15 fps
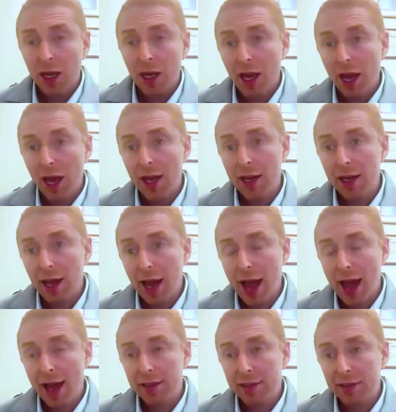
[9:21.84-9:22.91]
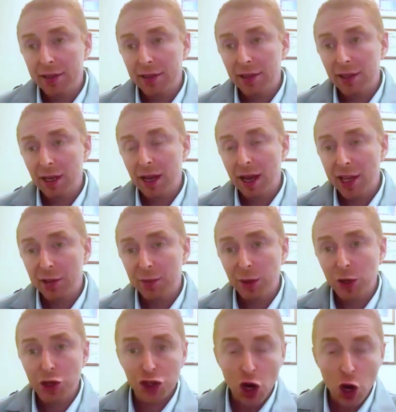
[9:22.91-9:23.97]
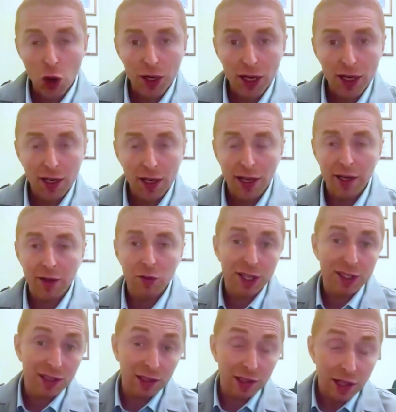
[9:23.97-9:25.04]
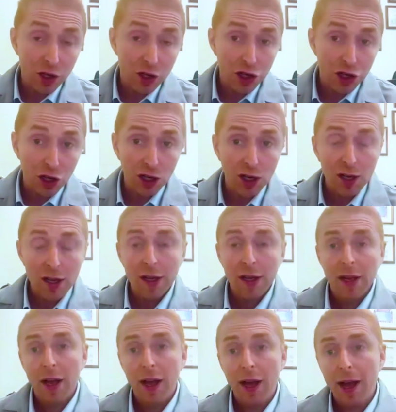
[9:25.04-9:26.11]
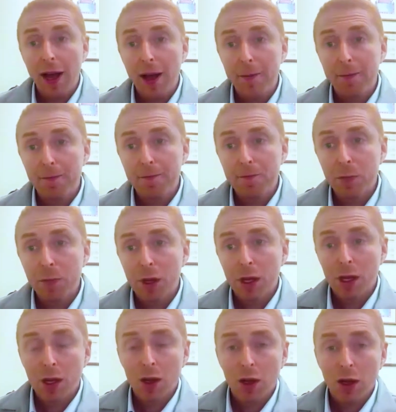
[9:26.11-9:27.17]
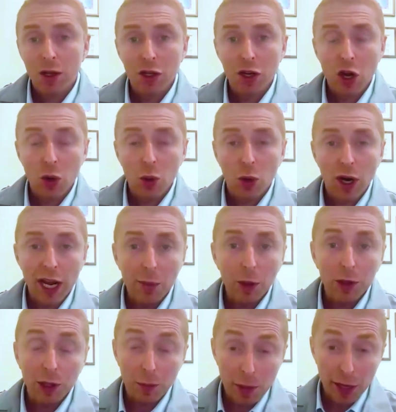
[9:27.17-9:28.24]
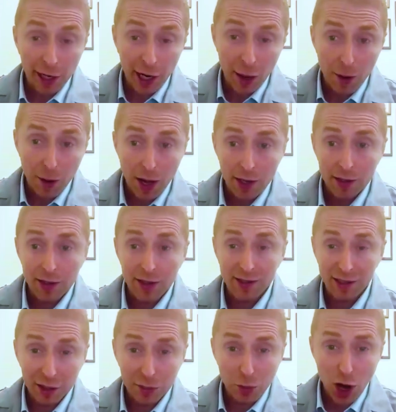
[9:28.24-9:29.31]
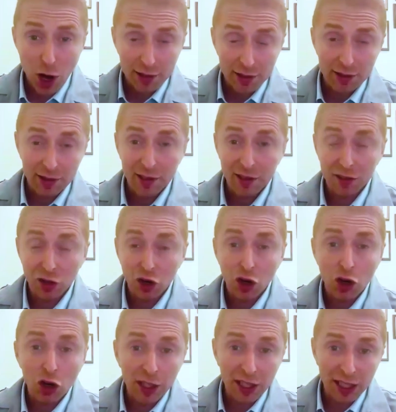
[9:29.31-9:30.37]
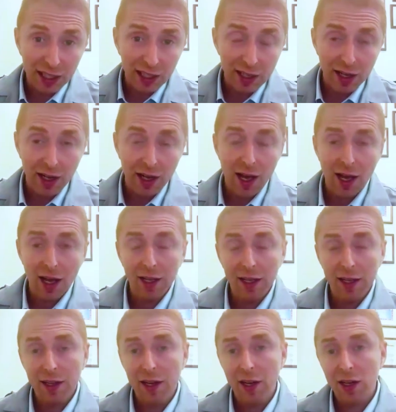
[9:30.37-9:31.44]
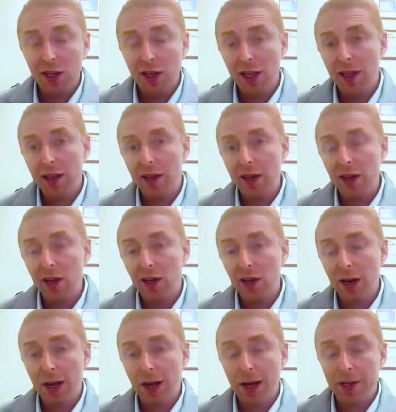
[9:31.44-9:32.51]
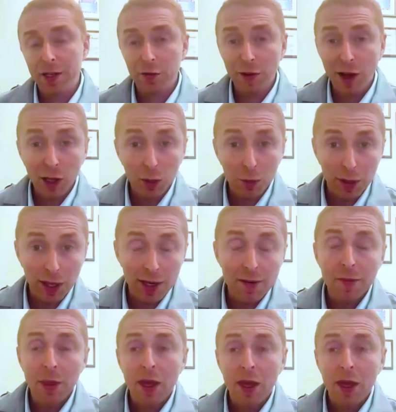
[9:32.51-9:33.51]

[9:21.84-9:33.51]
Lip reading: And as has been shown in recent literature, we're able to pick up on disease processes early in their development,